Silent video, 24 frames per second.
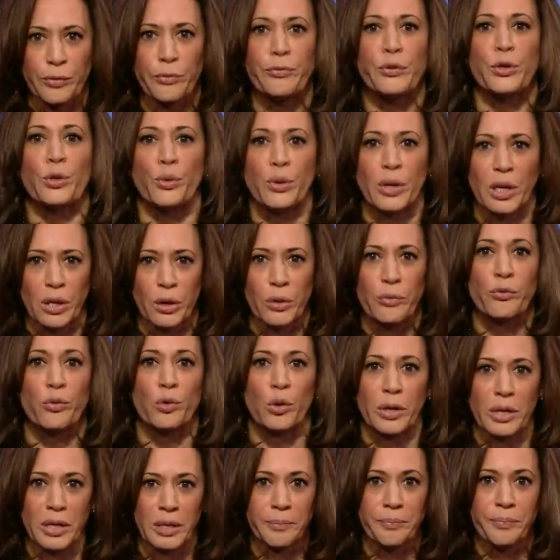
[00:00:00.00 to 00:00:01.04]
of the few who can
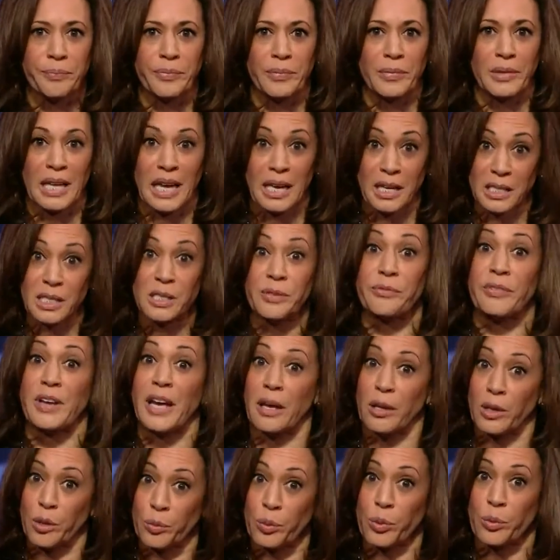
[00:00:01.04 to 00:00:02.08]
afford it. That is the
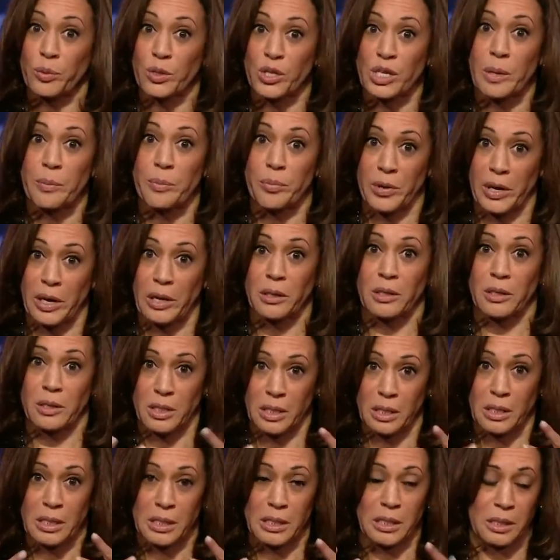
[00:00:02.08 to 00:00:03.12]
value with which I bring
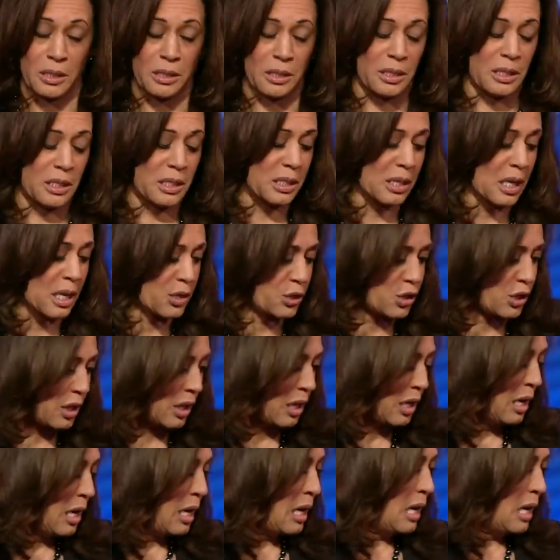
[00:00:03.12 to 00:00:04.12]
to this discussion.